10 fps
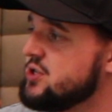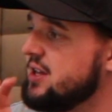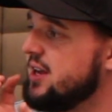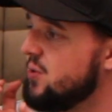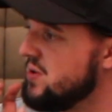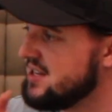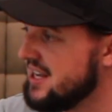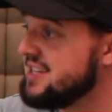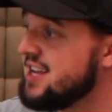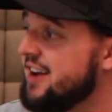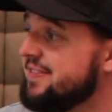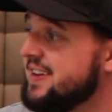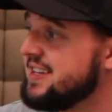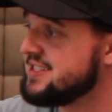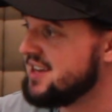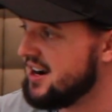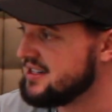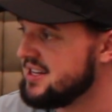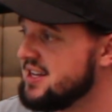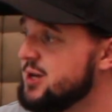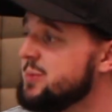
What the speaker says: I went to his office, talked to him.